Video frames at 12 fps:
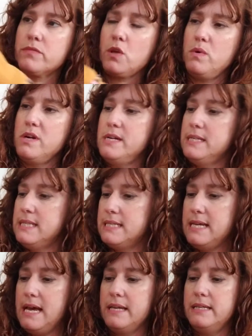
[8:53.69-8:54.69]
Where is the
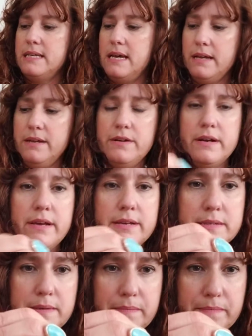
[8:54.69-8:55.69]
taggy tag? Here it
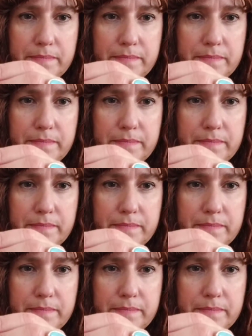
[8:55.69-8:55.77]
is.